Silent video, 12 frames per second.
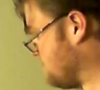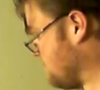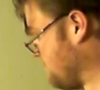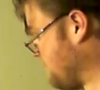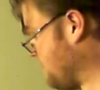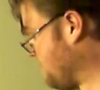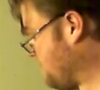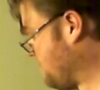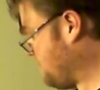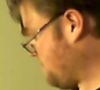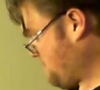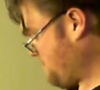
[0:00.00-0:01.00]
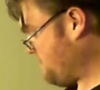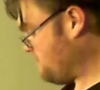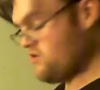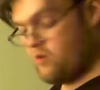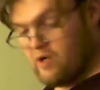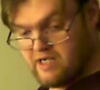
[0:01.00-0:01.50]
so that'd be
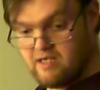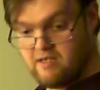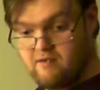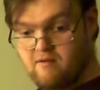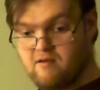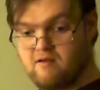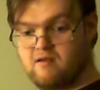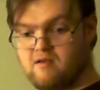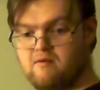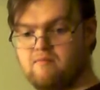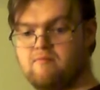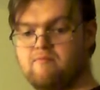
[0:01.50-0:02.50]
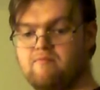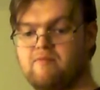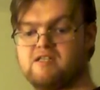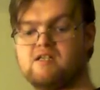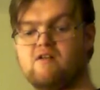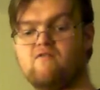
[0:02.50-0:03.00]
20, but
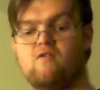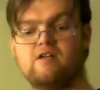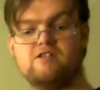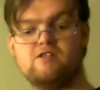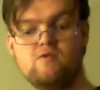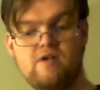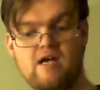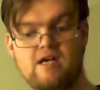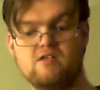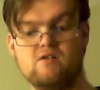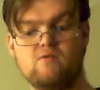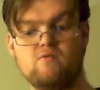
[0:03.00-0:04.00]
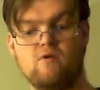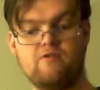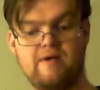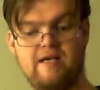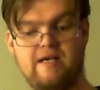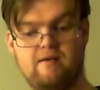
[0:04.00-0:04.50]
instead of rolling 2 dice, you'd roll 3.